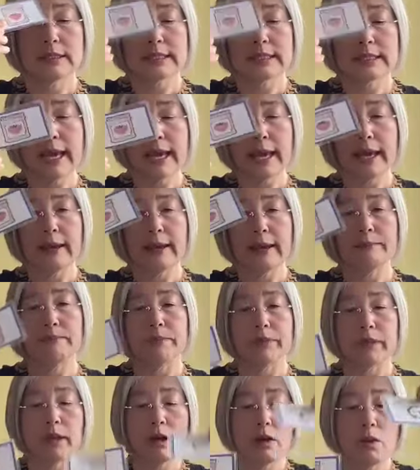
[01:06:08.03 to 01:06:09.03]

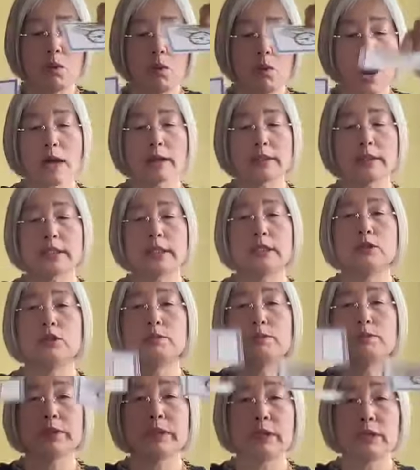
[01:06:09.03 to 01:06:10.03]
Jam. Watch, you
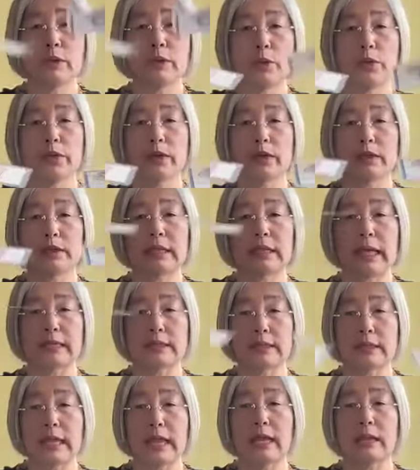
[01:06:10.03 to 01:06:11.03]
put it on the
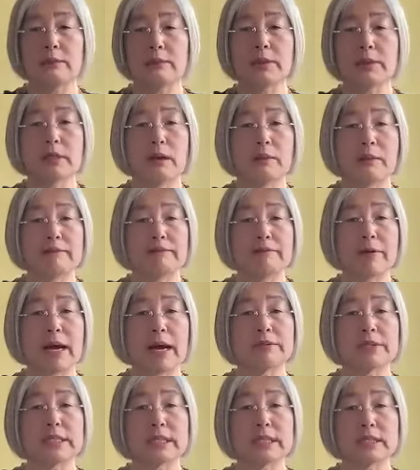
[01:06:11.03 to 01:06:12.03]
table, about
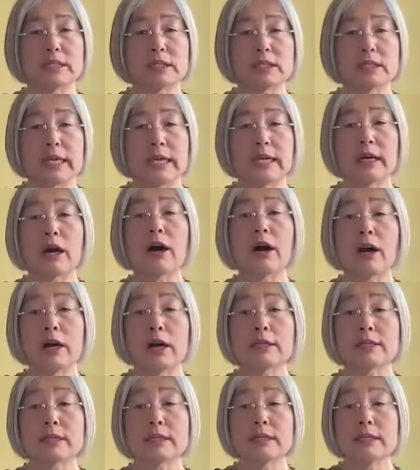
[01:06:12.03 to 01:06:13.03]
5, 6, or 10
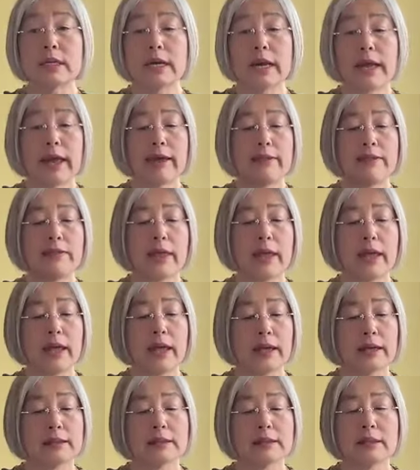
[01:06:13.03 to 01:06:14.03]
cards, and
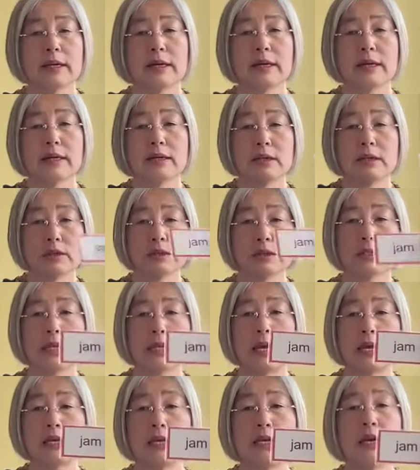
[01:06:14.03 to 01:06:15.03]
then you
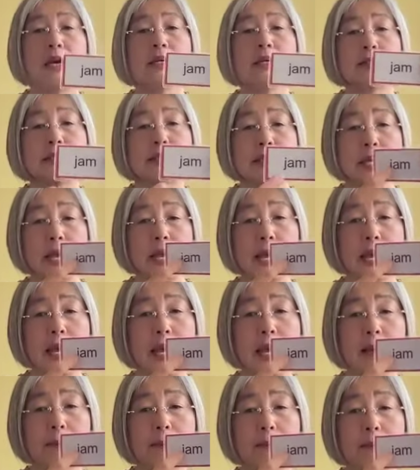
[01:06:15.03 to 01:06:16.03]
say
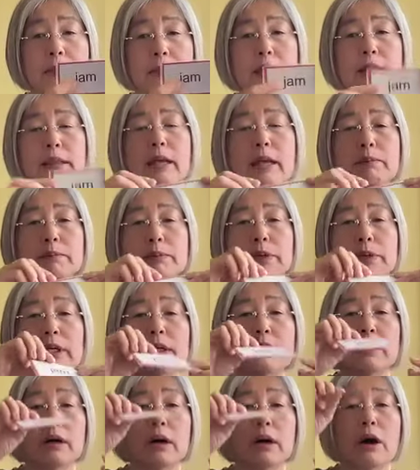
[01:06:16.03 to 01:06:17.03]
jam, and then put
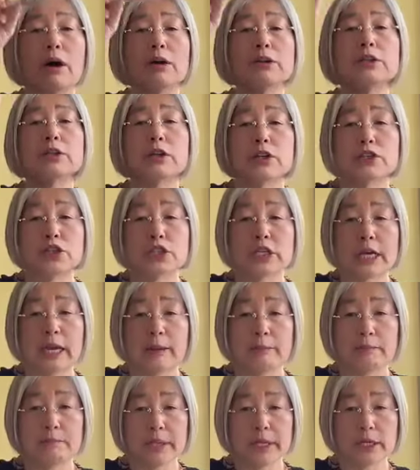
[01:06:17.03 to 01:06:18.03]
it under
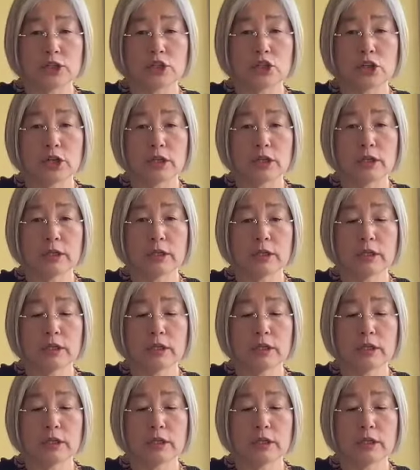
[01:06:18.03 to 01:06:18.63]
jam picture.